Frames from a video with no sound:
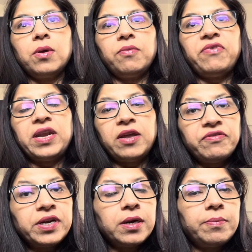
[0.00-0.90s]
whenever
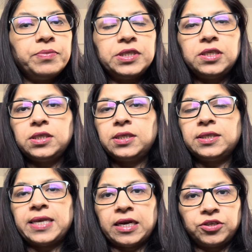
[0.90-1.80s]
a business
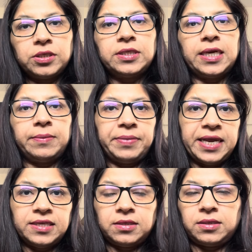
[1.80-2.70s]
transaction takes
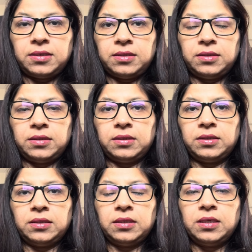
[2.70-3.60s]
place,
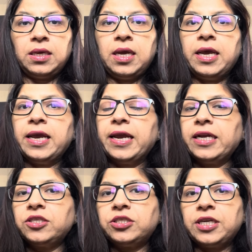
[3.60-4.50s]

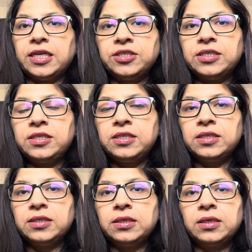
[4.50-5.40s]
it changes
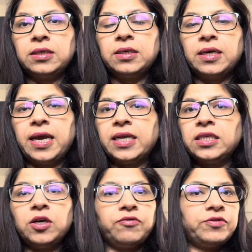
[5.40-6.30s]

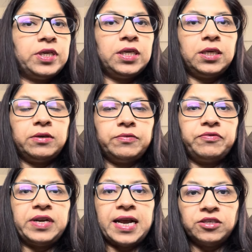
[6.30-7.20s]
any of the
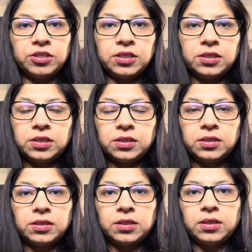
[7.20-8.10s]
financials
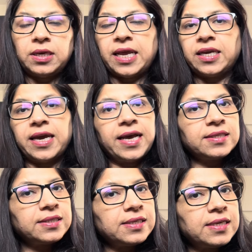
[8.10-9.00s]
like
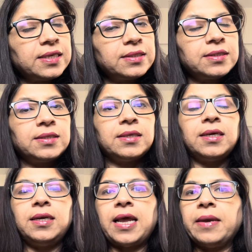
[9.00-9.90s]
assets,
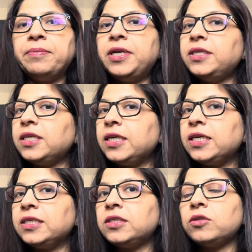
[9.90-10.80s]

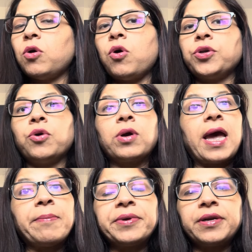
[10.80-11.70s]
liabilities, or your
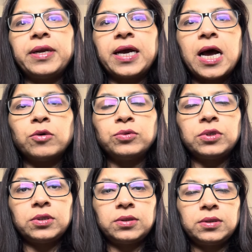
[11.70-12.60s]
capital
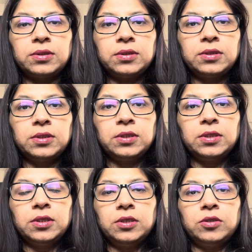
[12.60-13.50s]
account.
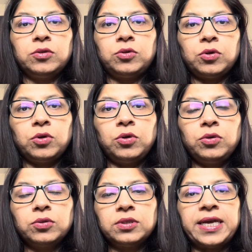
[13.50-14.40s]
So
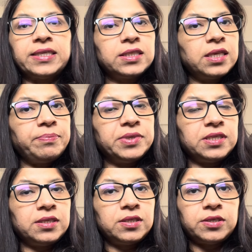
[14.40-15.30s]
that's the
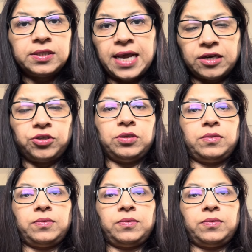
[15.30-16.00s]
business transaction.